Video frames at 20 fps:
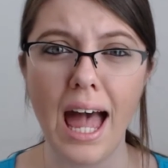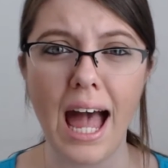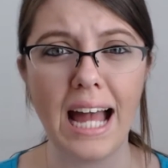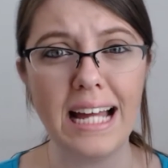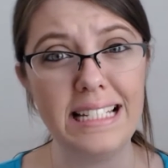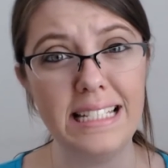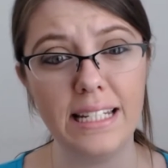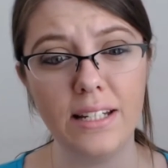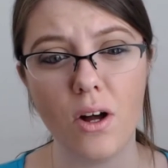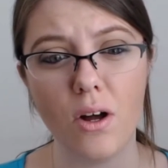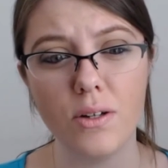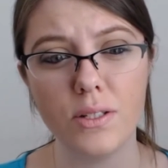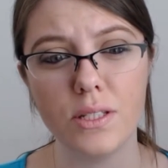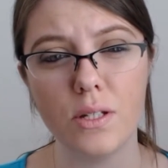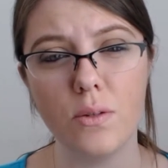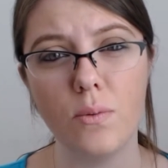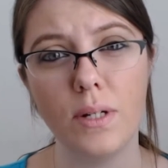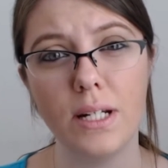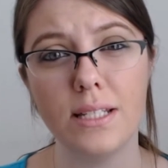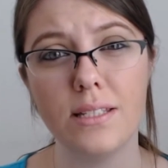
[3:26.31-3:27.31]
I did
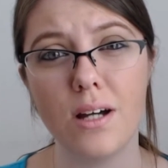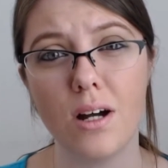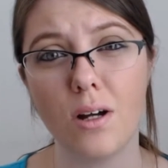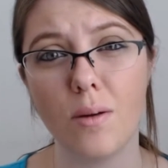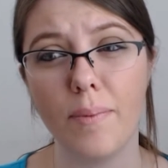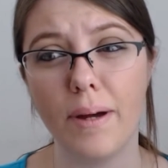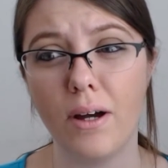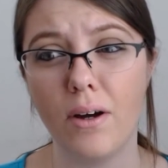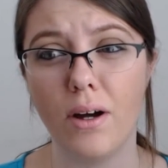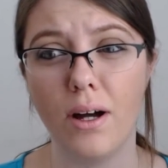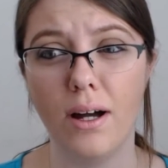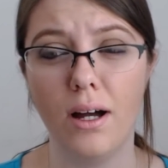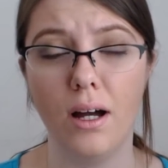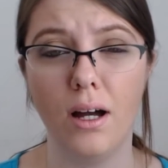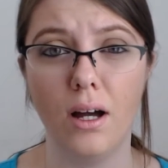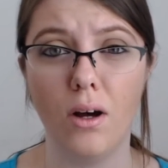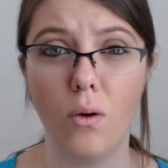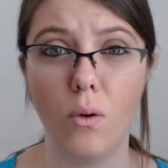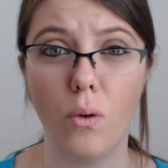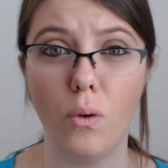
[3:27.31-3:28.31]
also want to talk
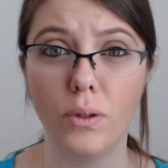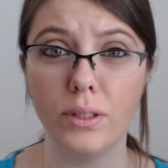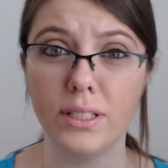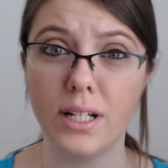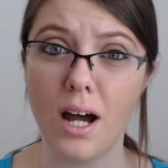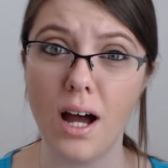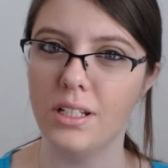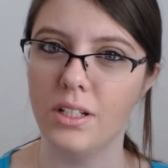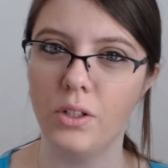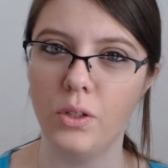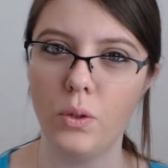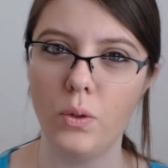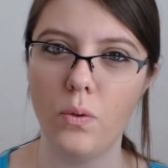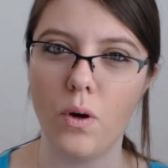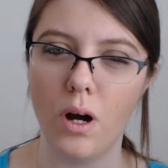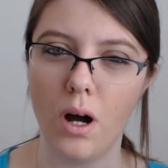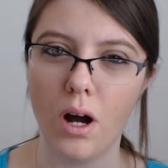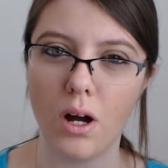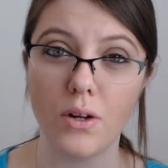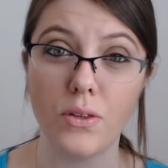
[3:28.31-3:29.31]
about Old Gods, the new
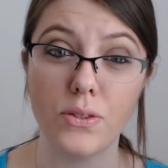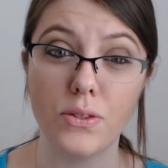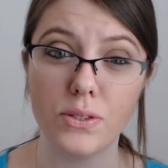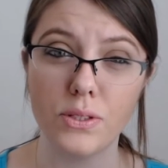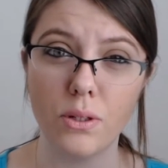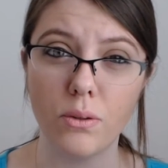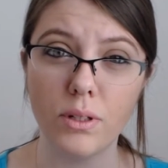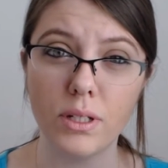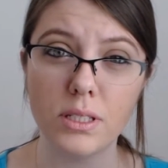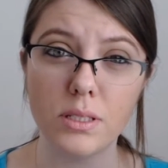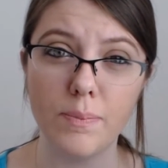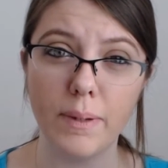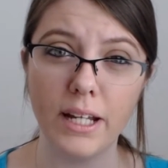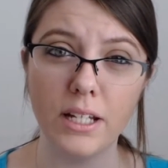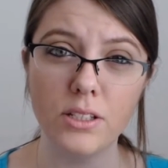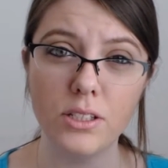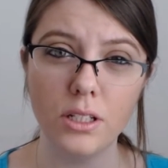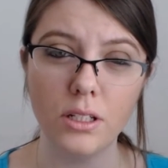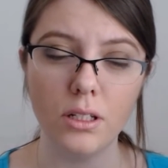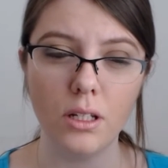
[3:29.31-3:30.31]
Hearthstone
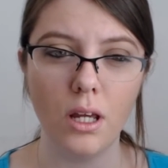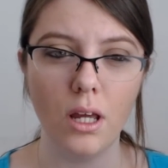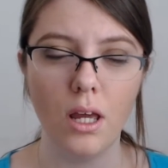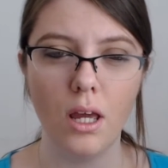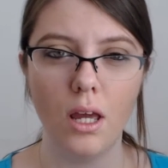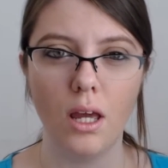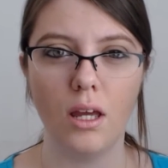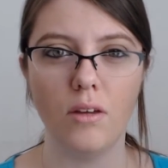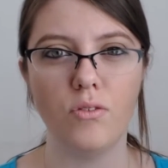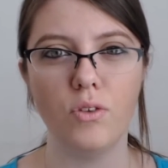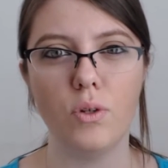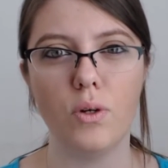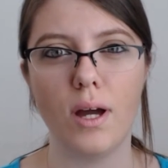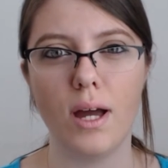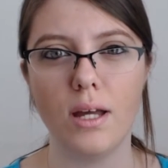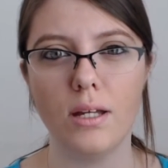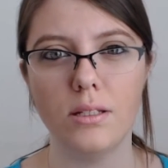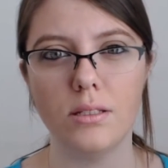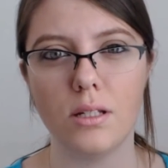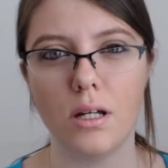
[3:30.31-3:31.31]
expansion. If you
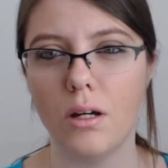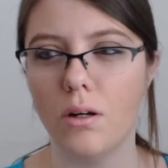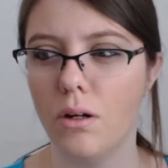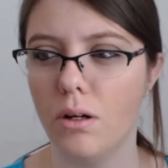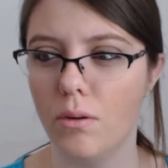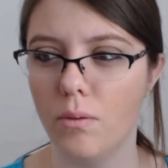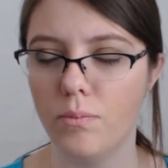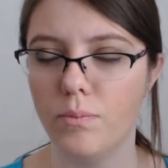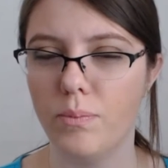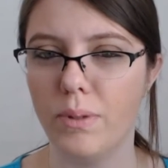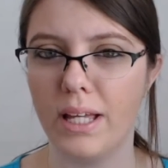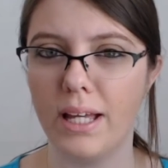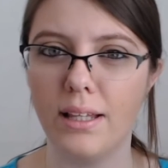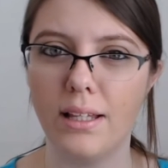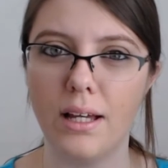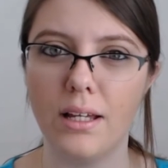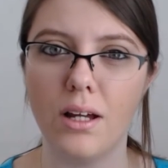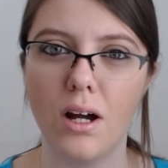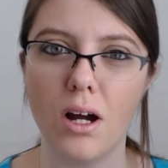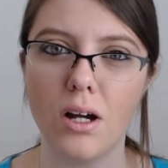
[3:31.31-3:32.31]
guys play a
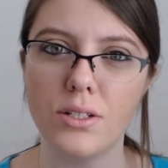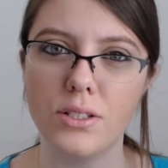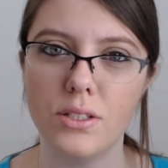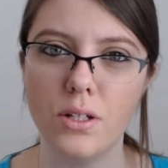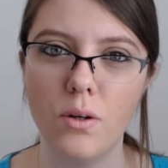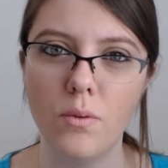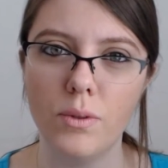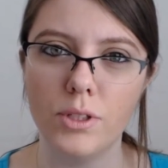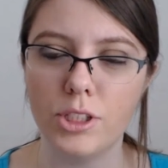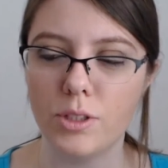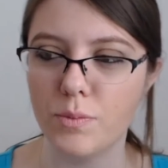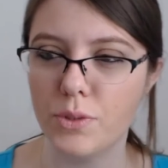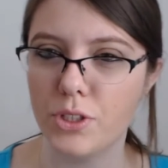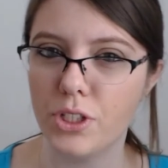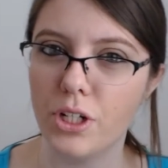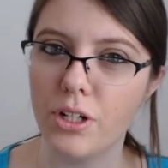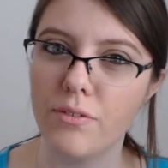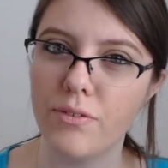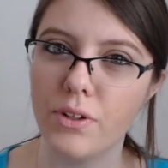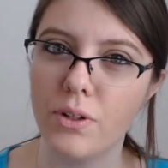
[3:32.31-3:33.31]
lot of Hearthstone, which I'm
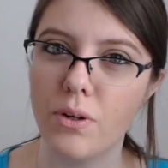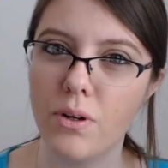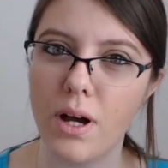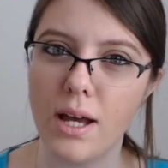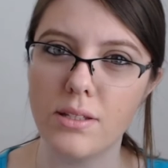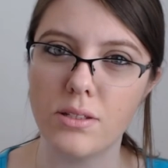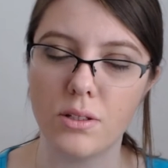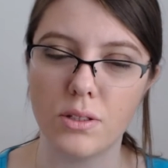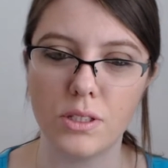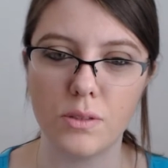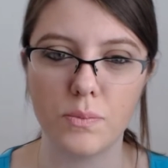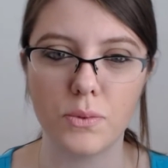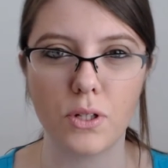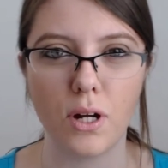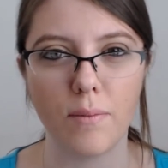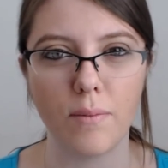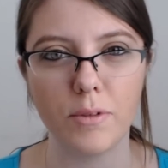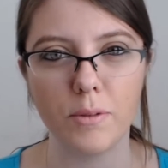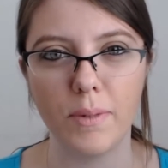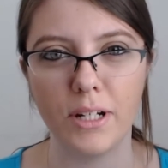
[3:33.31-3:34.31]
sure if you guys are
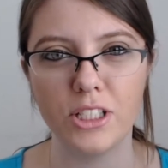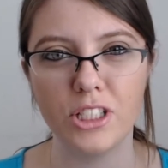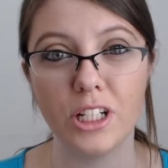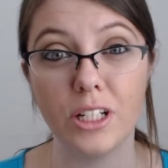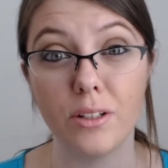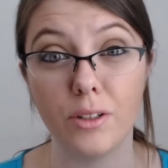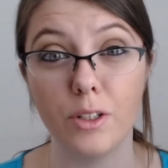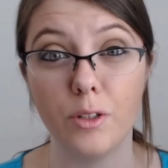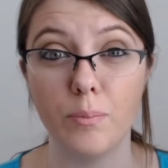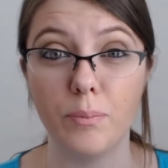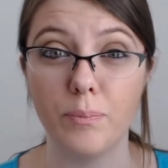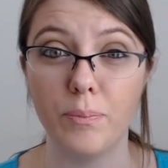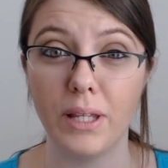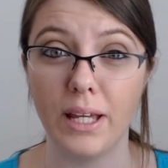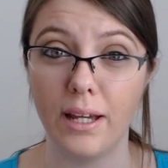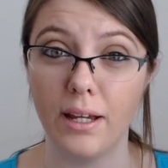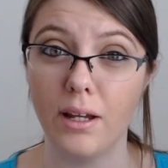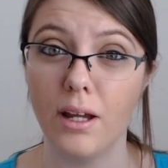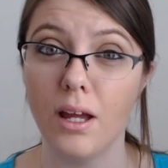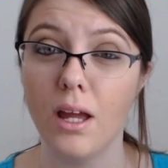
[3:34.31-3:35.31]
subscribed to my channel, you
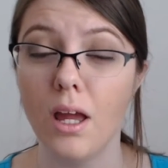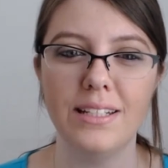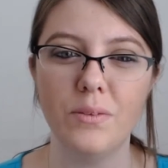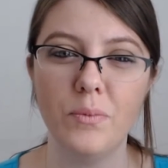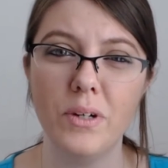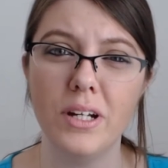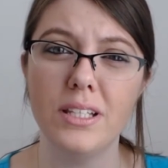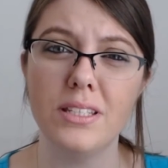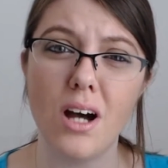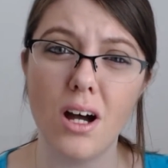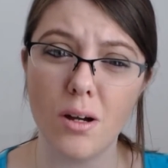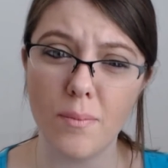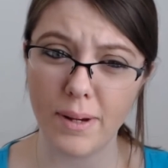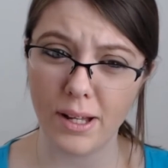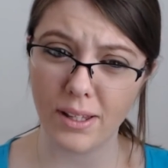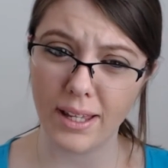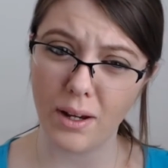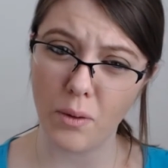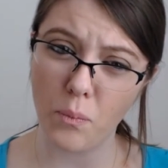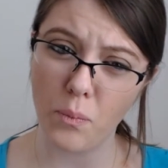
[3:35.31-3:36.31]
play. I did want to talk
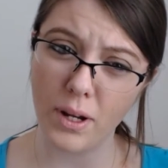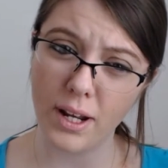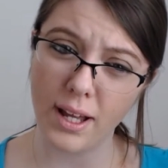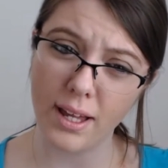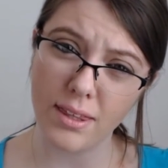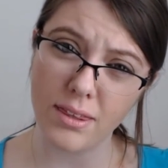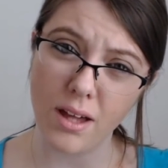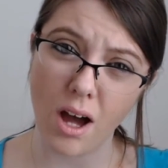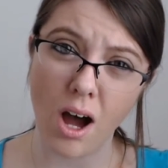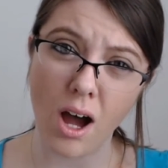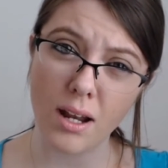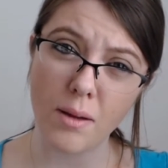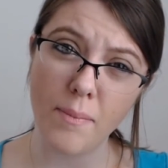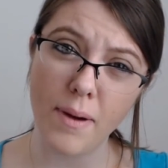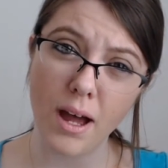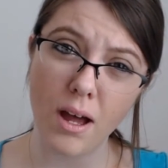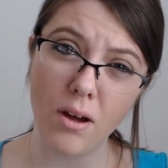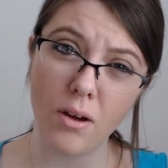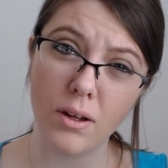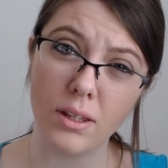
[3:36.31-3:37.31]
about like what I thought
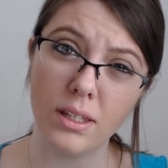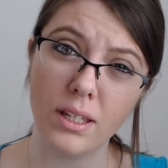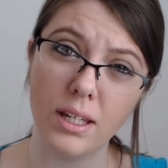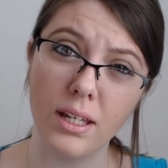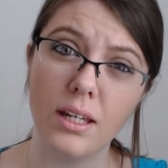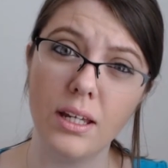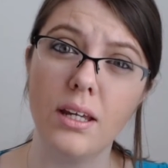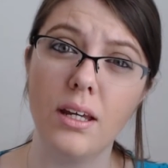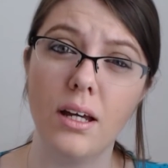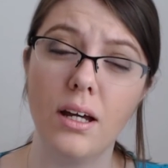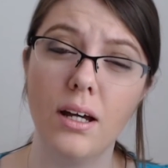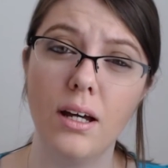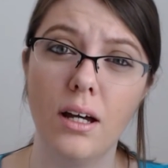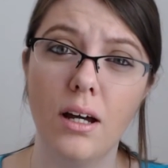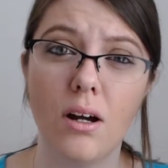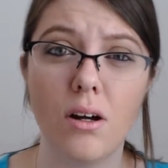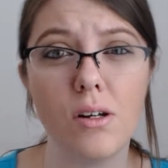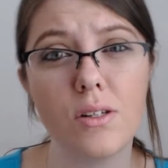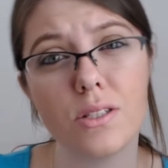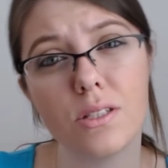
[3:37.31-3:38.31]
about the
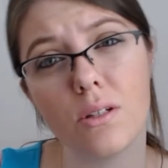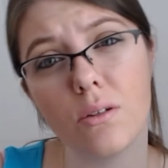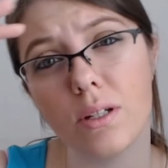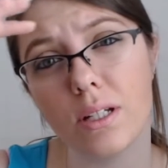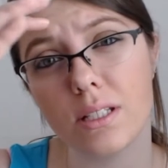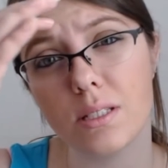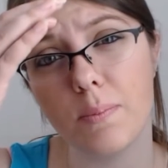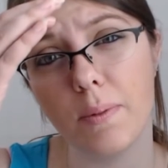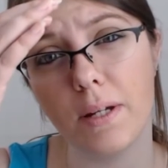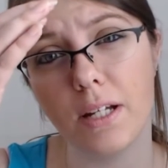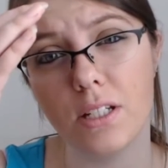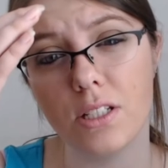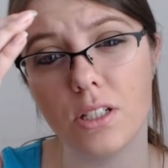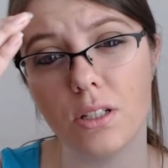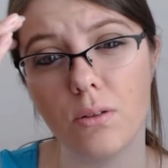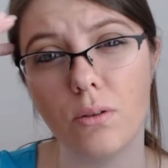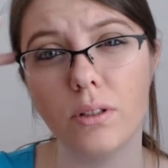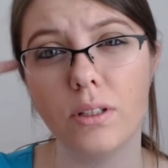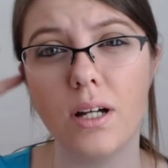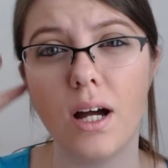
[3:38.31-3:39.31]
Hearthstone
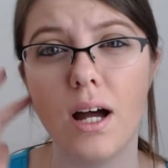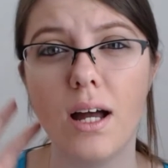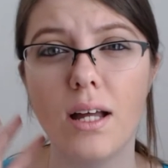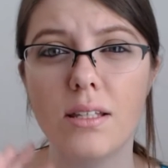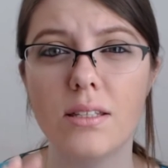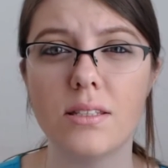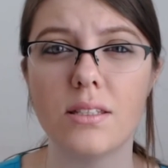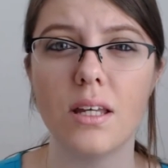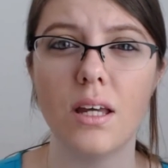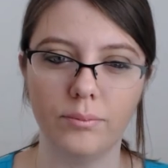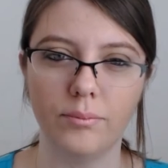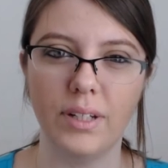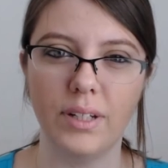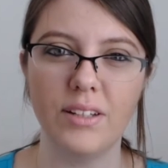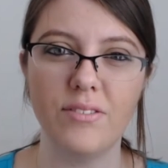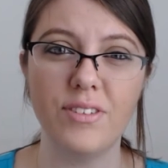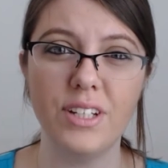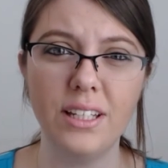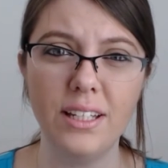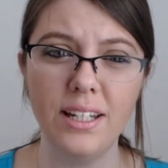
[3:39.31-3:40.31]
expansion Old Gods.
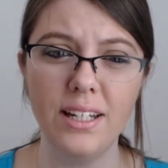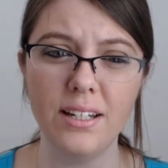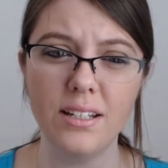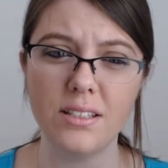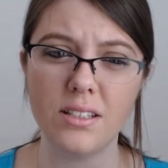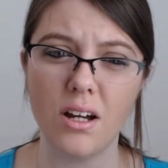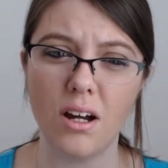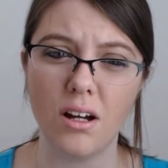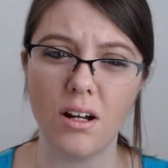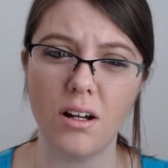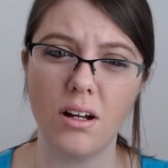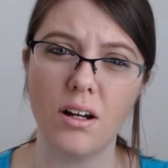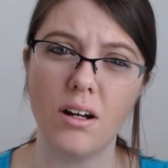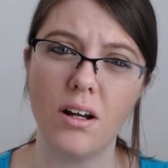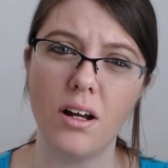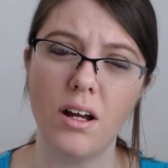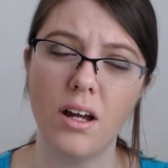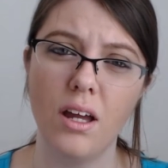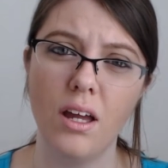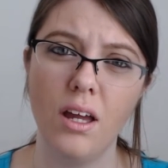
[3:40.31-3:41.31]
My feelings
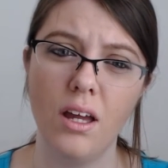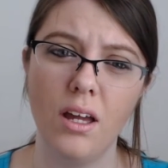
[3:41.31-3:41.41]
are